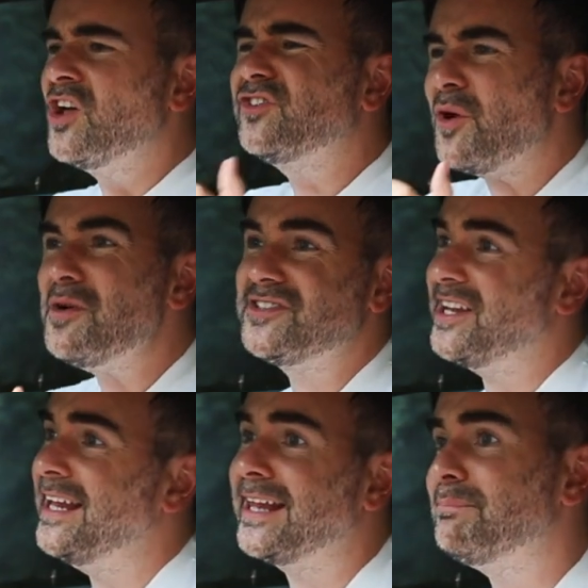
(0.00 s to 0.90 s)
So it's a
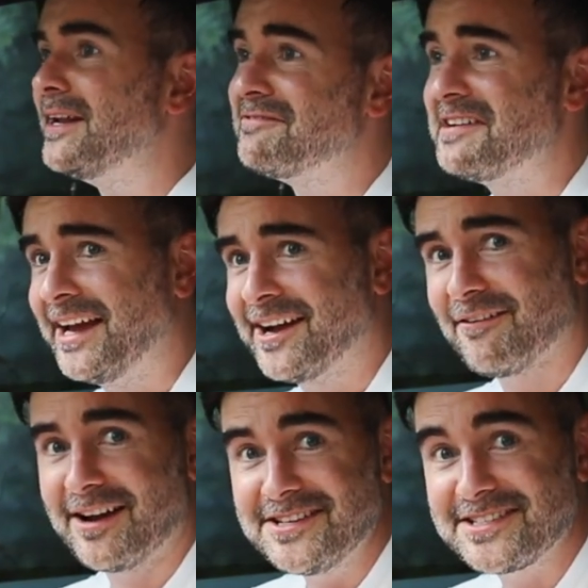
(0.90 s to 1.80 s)
little bit of an
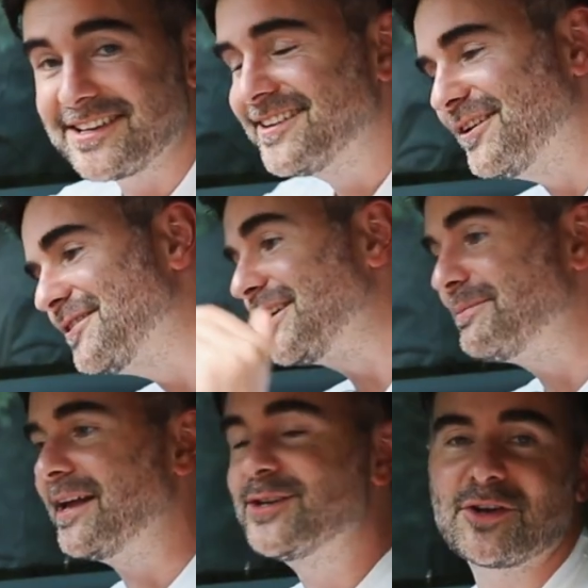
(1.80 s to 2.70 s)
increase. So it's going to
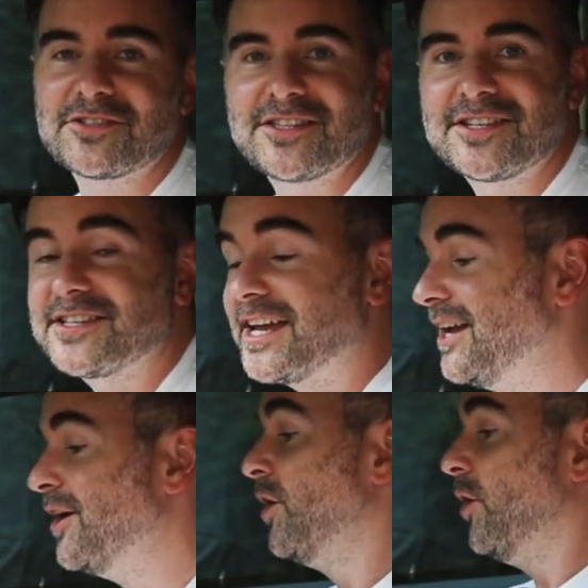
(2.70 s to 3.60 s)
be interesting to
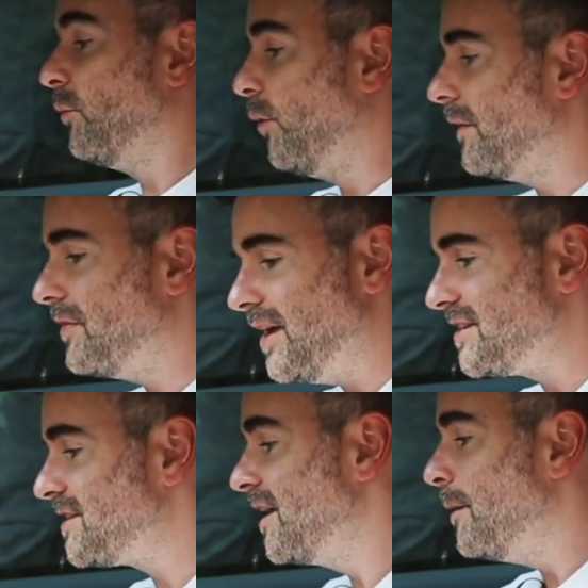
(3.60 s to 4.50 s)
see what
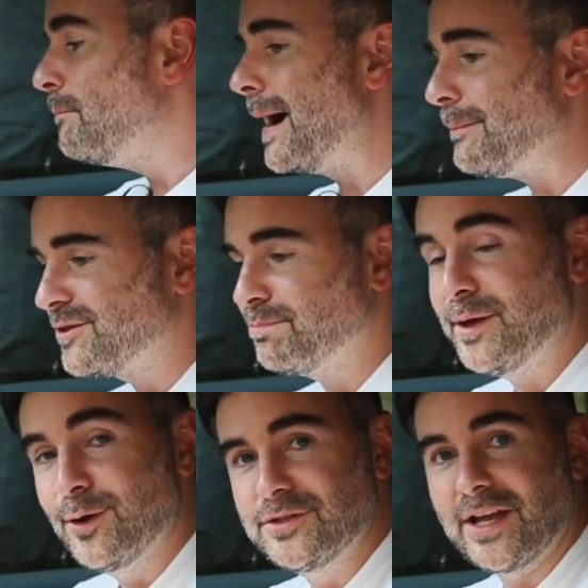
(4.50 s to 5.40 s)
this mammoth
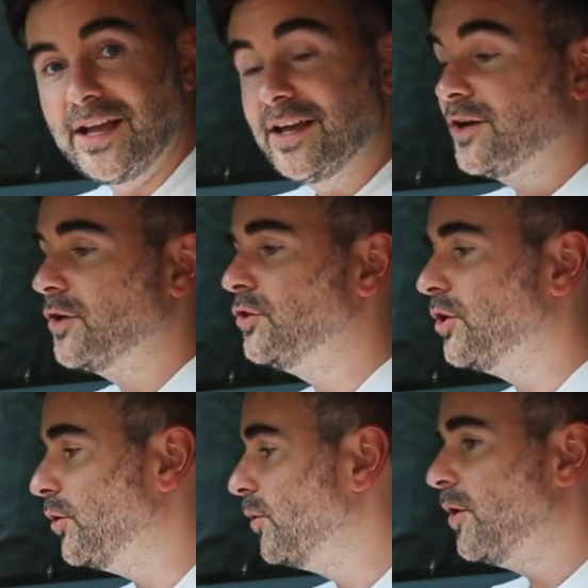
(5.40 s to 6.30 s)
beauty can
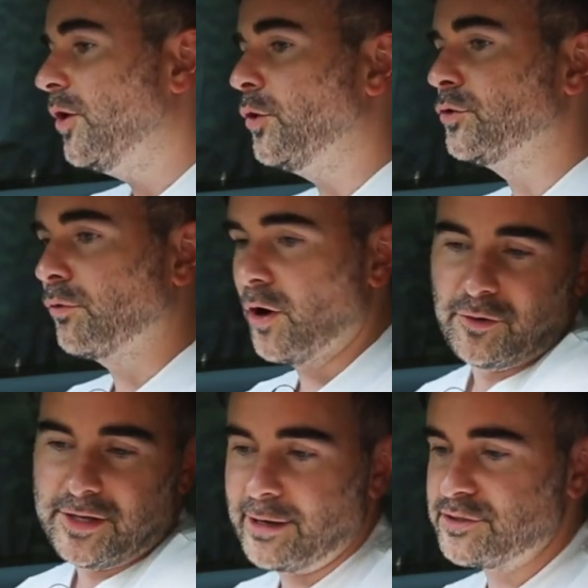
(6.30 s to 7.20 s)
do on the
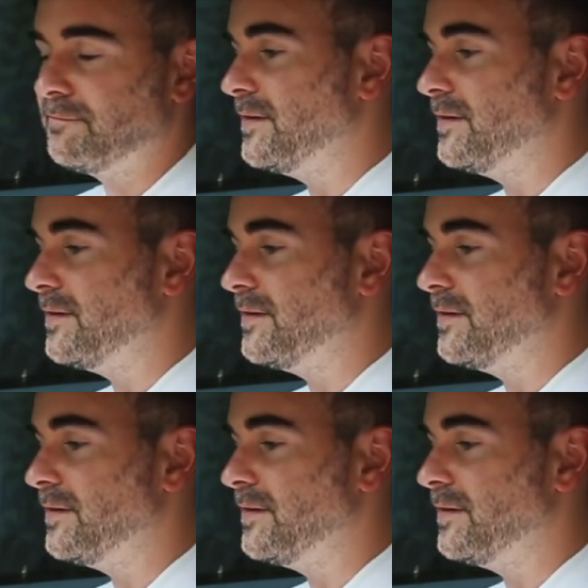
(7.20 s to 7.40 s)
road and how she